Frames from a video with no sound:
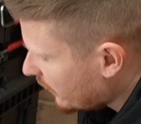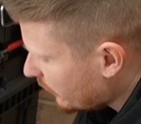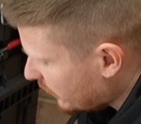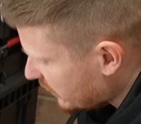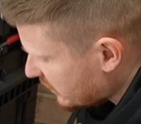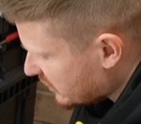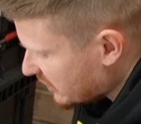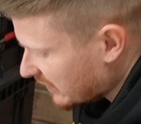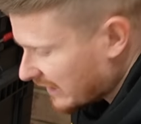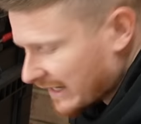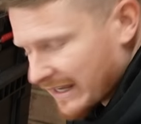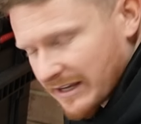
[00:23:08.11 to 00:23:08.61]

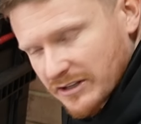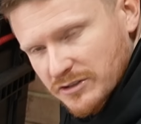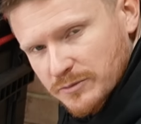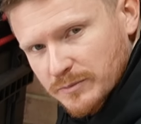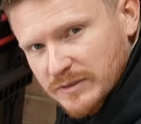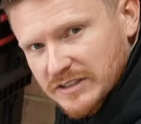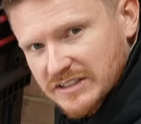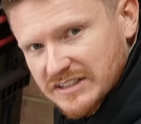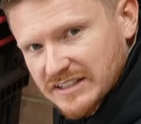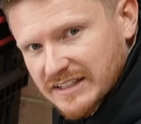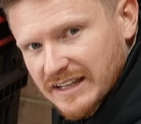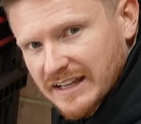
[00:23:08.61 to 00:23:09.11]
which allows
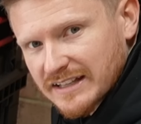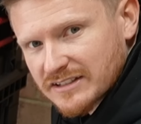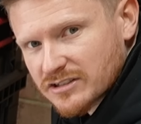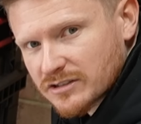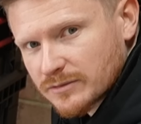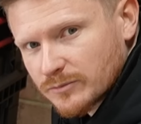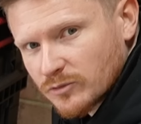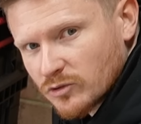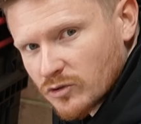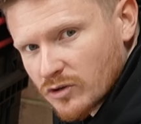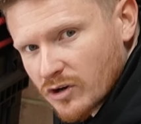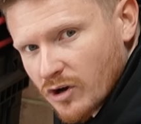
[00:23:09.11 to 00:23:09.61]
me to get to
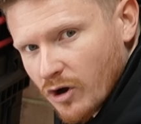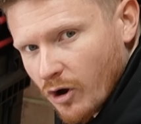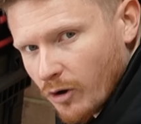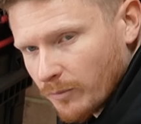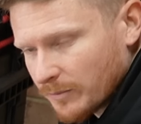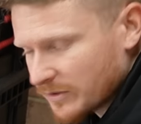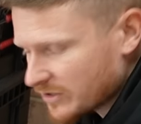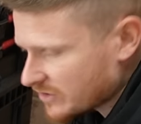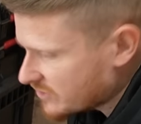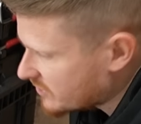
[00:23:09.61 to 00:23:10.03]
the more common